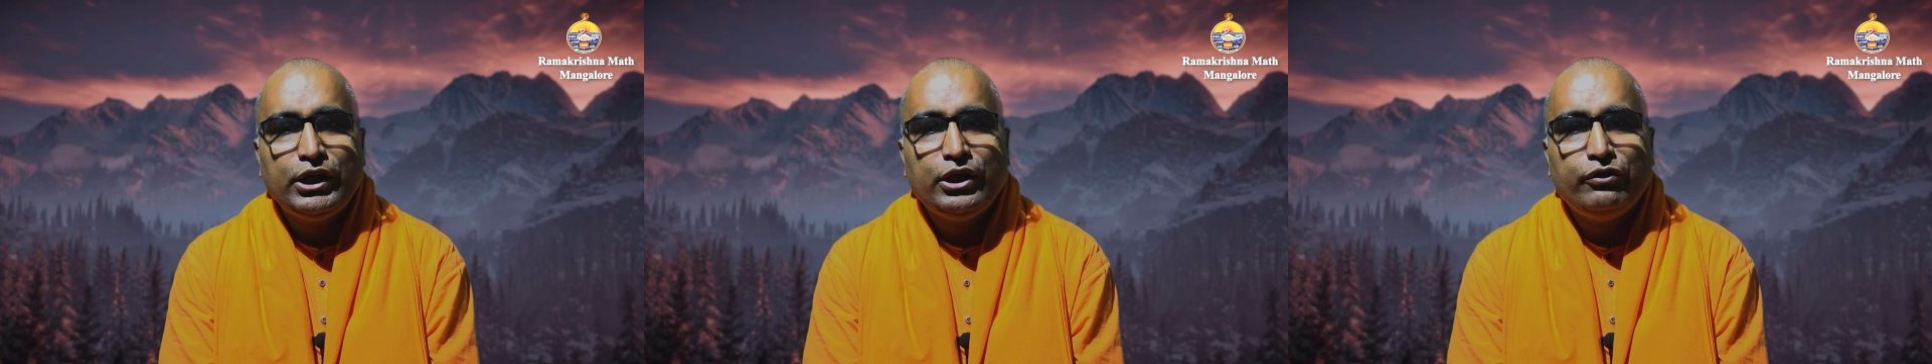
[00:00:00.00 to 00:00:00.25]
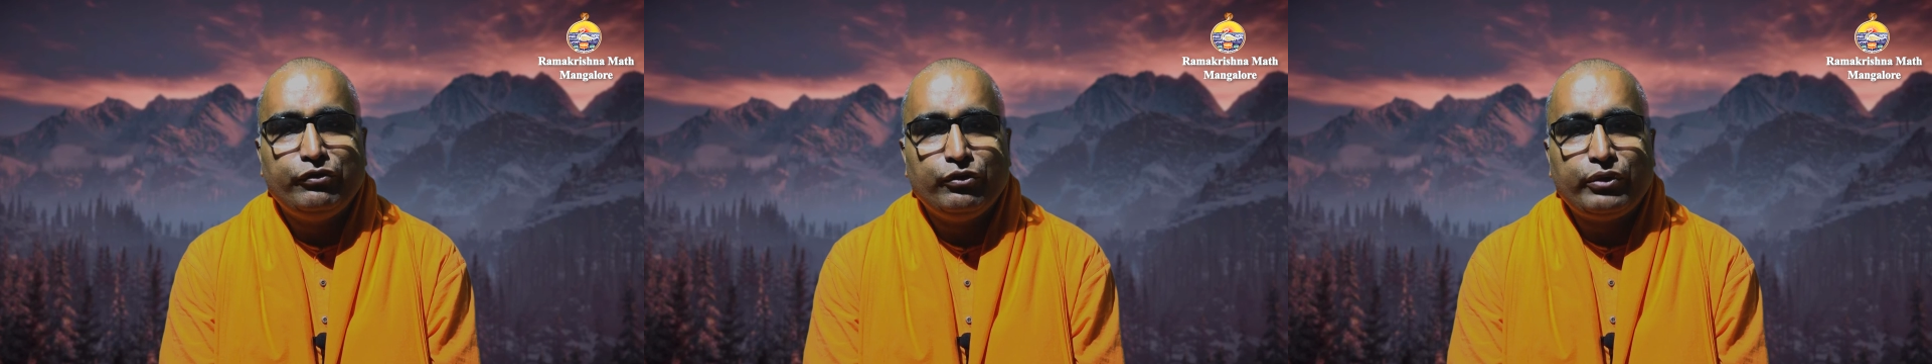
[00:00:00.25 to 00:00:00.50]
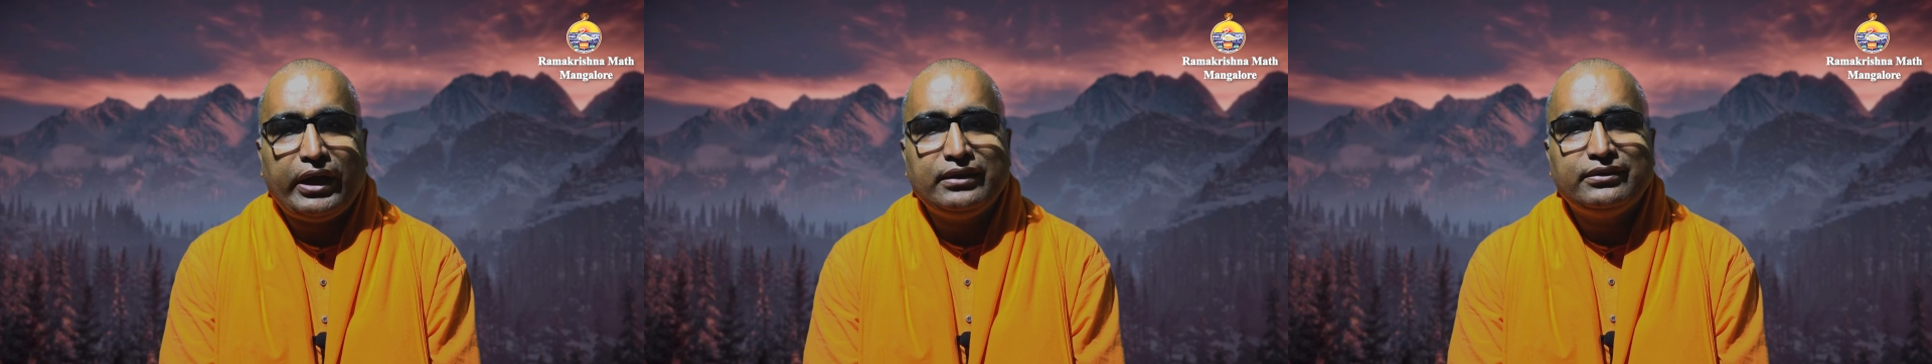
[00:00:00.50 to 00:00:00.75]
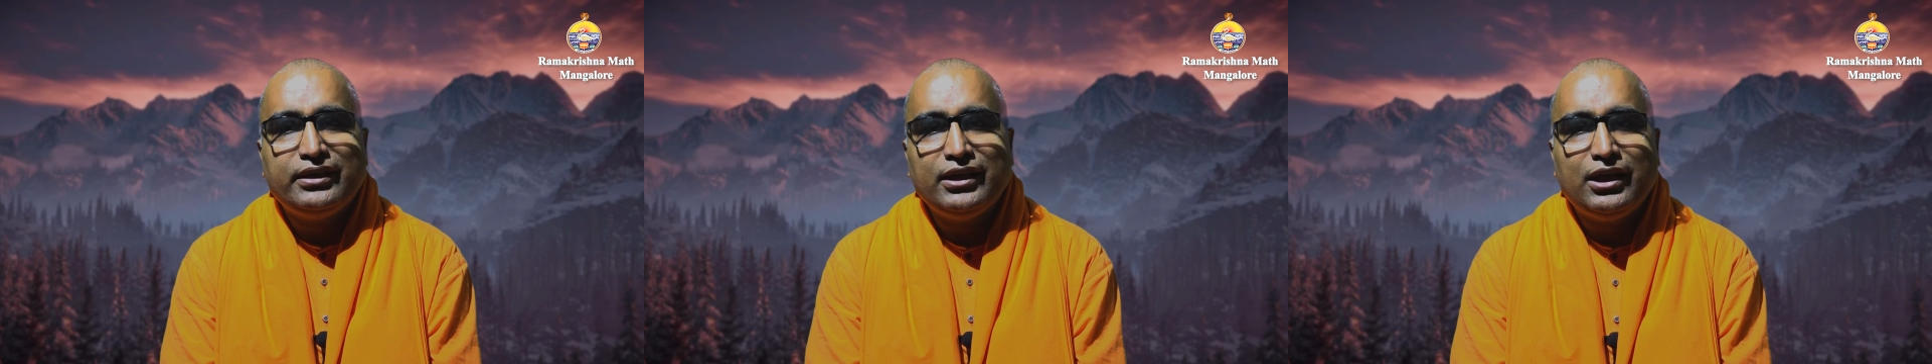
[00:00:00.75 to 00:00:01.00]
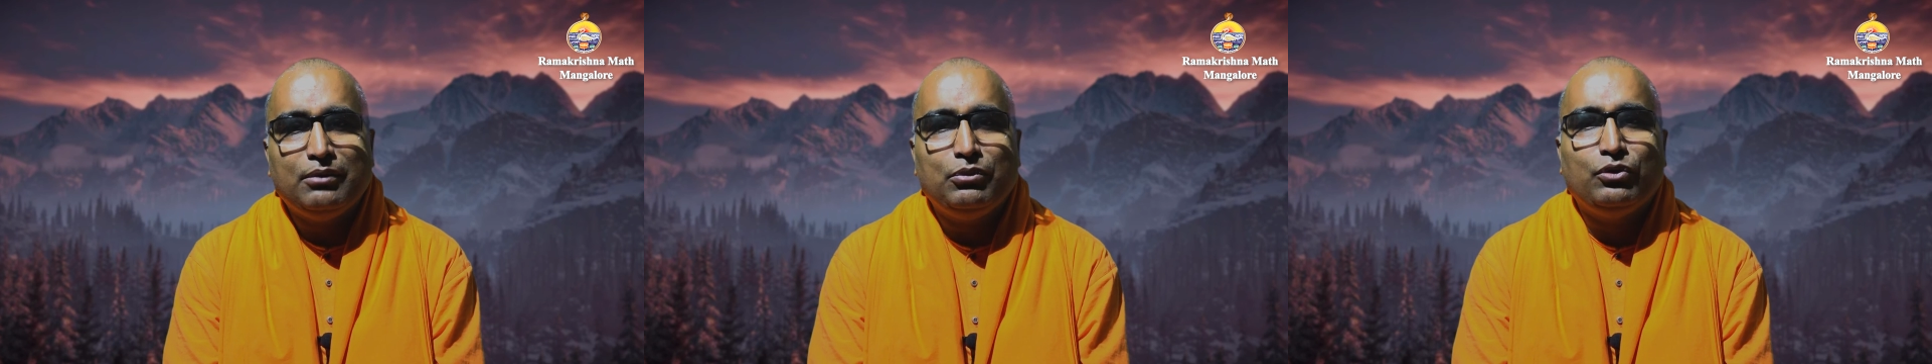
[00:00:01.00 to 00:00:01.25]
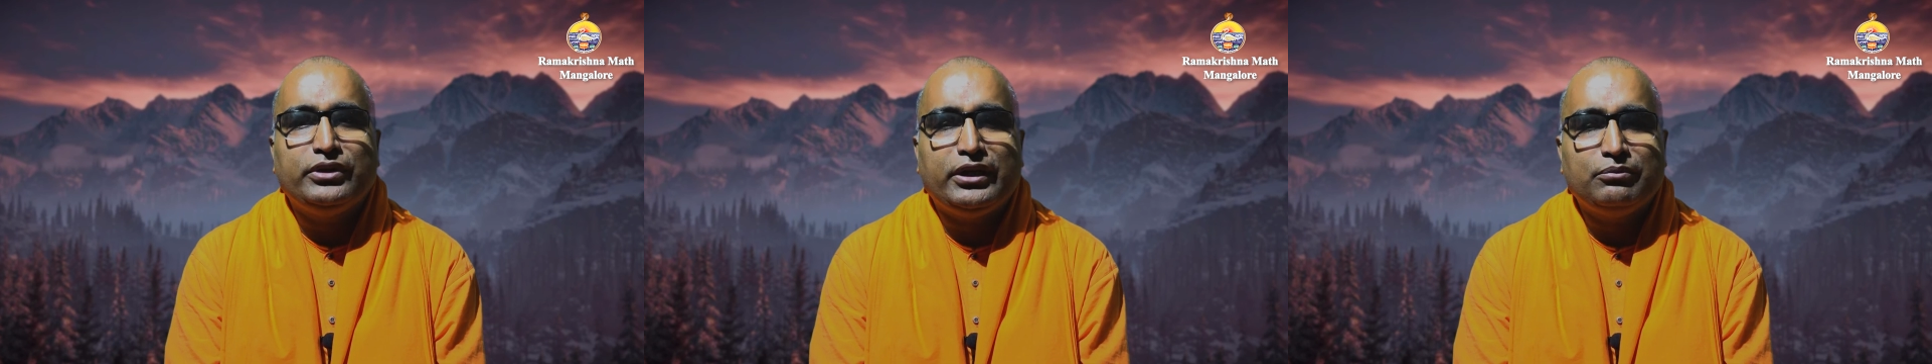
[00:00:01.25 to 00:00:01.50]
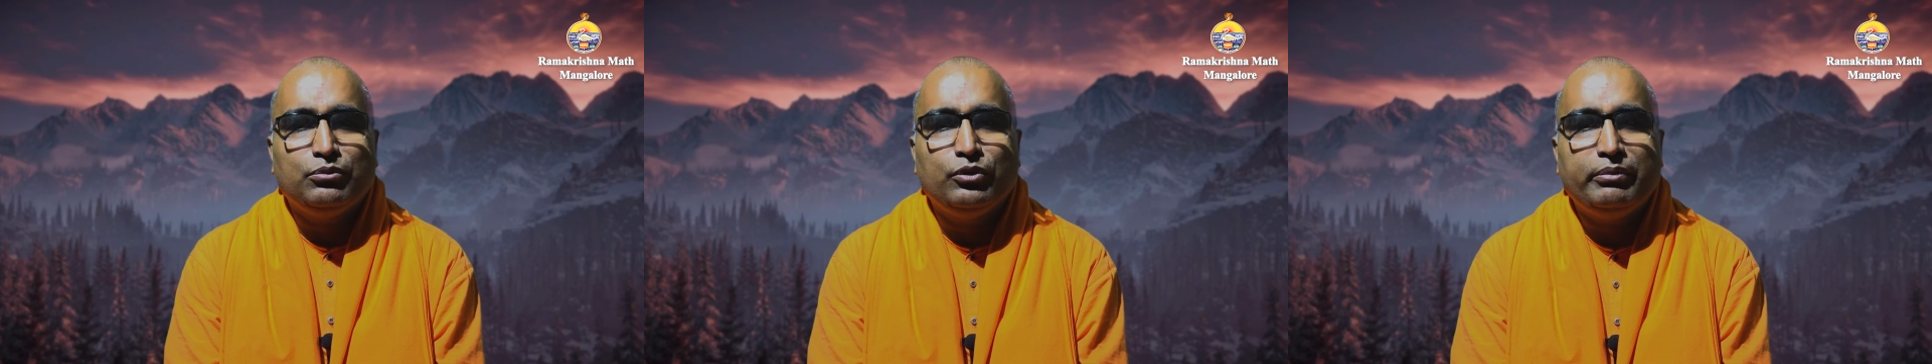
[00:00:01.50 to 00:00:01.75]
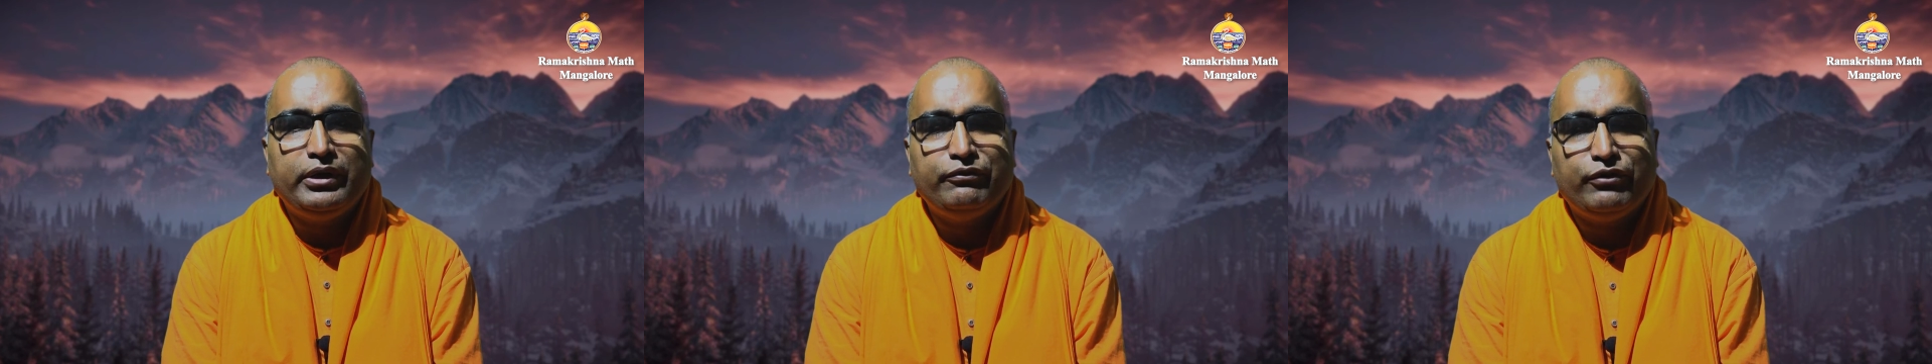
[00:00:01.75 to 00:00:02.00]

if you can think about that moment